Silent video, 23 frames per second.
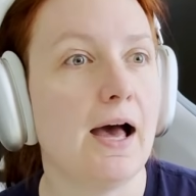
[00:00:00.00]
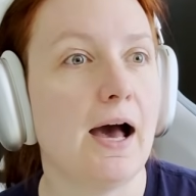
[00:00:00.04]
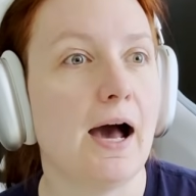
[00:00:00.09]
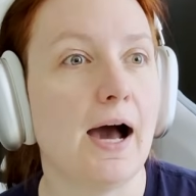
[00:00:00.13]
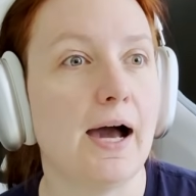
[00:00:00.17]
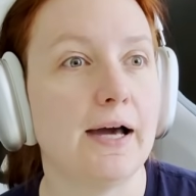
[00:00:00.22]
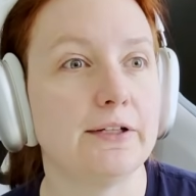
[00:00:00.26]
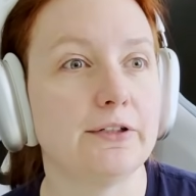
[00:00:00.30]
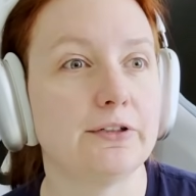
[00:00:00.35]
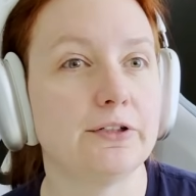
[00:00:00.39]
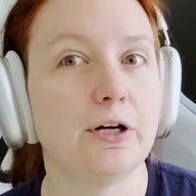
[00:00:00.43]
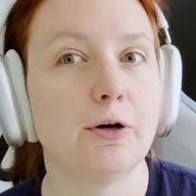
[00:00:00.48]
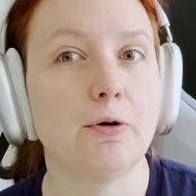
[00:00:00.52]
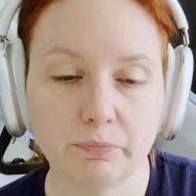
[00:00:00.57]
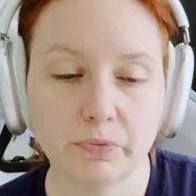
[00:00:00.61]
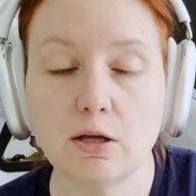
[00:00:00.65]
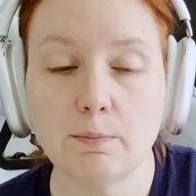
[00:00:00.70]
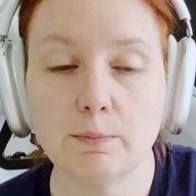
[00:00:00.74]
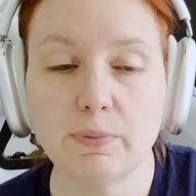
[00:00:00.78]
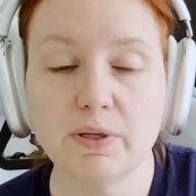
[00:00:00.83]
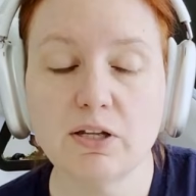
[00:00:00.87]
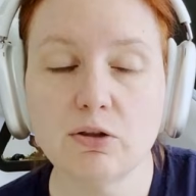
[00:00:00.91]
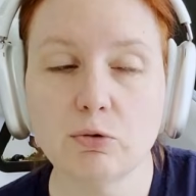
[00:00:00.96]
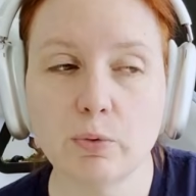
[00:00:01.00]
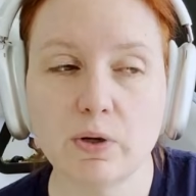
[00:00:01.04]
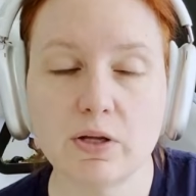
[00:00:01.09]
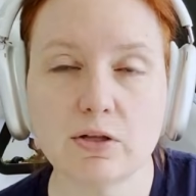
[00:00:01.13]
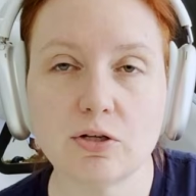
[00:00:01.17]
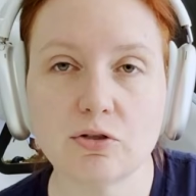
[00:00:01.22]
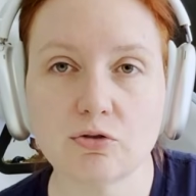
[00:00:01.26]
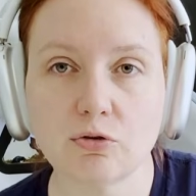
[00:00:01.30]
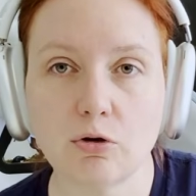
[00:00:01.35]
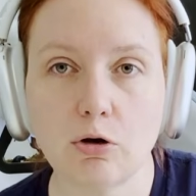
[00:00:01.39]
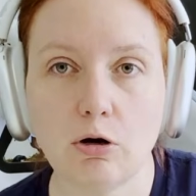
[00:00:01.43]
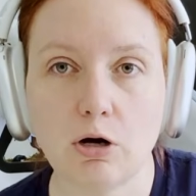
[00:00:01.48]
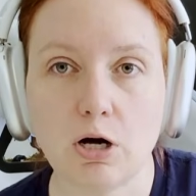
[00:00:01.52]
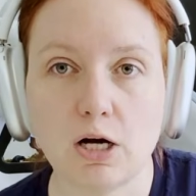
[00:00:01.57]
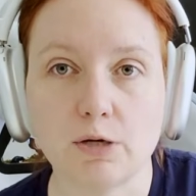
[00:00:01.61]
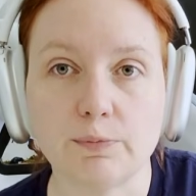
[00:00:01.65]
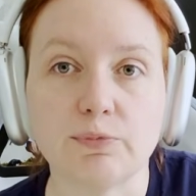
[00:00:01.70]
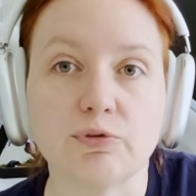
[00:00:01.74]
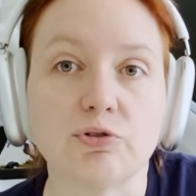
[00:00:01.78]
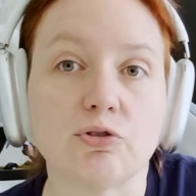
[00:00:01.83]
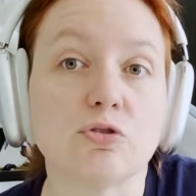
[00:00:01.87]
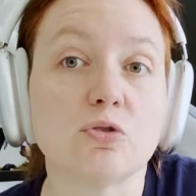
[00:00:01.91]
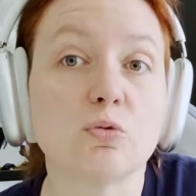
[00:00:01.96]
I don't know. But either way, these are all
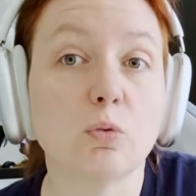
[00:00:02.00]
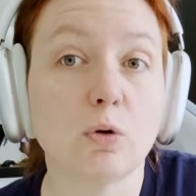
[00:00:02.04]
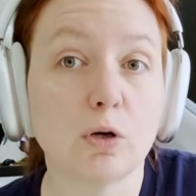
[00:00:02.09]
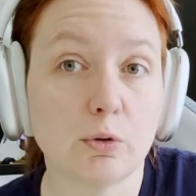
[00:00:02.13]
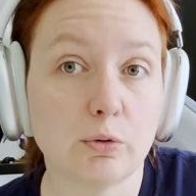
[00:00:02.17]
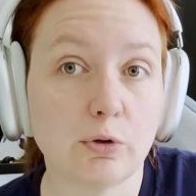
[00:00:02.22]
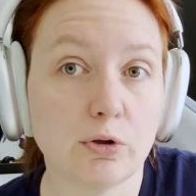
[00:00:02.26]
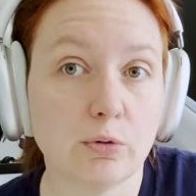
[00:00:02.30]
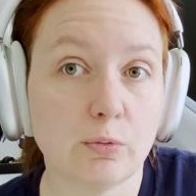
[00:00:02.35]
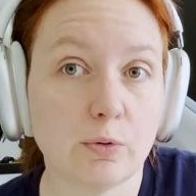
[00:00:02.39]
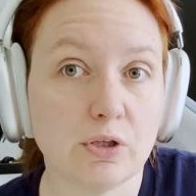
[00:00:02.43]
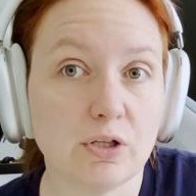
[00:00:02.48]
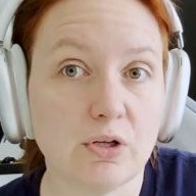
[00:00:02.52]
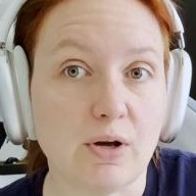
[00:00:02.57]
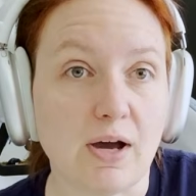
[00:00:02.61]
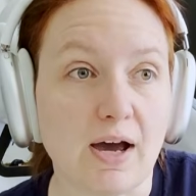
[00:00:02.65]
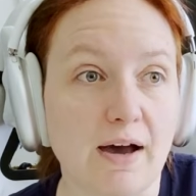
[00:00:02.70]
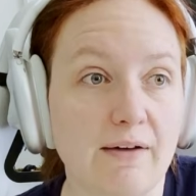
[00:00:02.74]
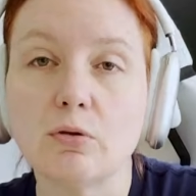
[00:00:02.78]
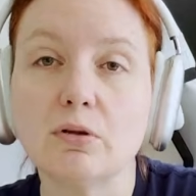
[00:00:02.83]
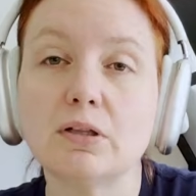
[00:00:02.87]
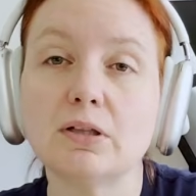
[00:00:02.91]
options. Work with what you have.